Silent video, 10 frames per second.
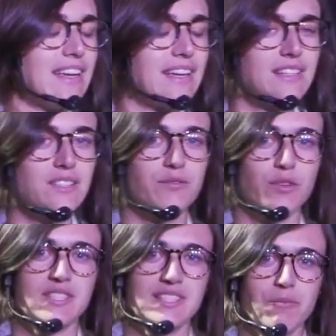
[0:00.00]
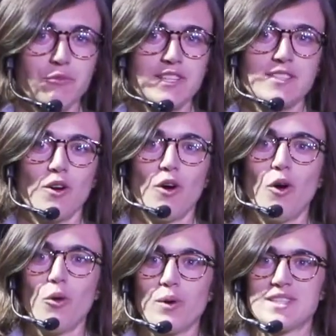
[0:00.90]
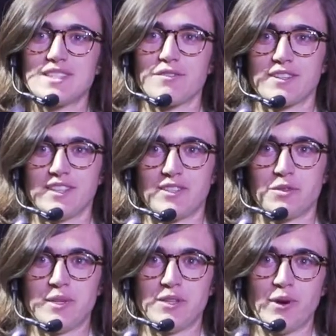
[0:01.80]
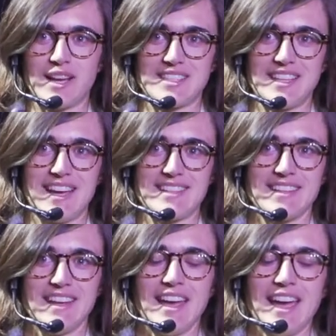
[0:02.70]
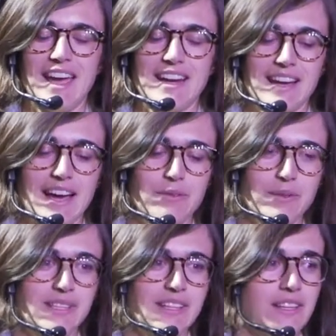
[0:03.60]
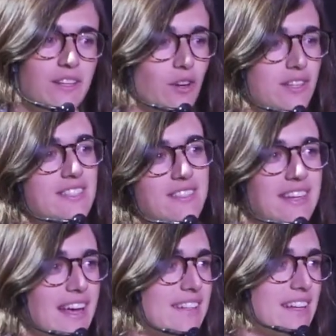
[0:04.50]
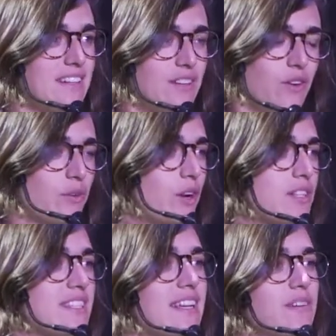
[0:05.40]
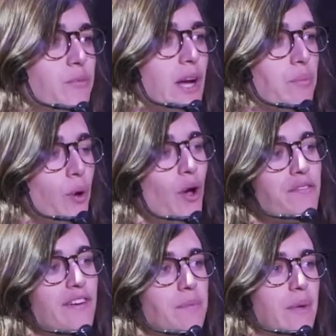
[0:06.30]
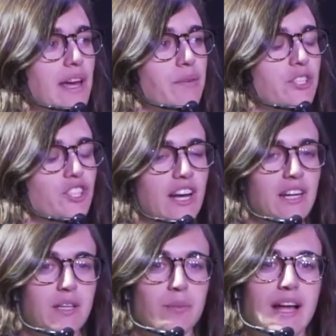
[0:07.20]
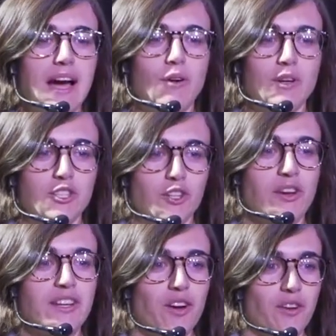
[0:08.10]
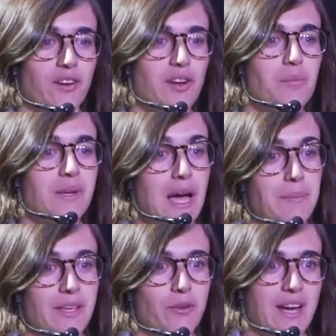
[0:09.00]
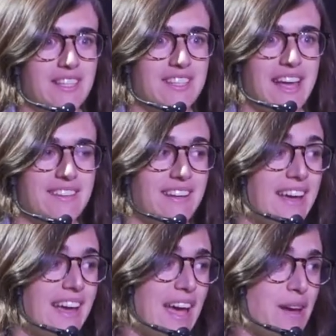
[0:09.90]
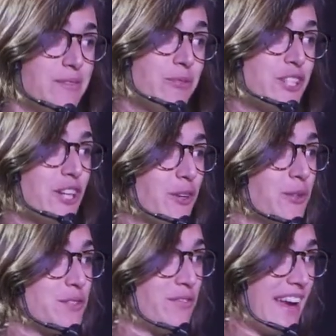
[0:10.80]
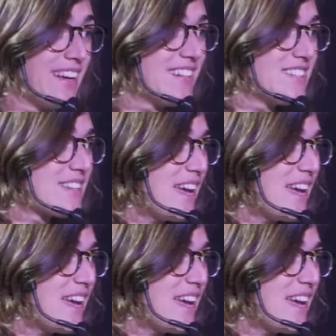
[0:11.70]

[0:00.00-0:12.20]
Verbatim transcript: it is for some reason always difficult to be UX-led. And I will not tell that, or not say that we are perfect, but I will share a little bit our journey on becoming UX-led, which includes failures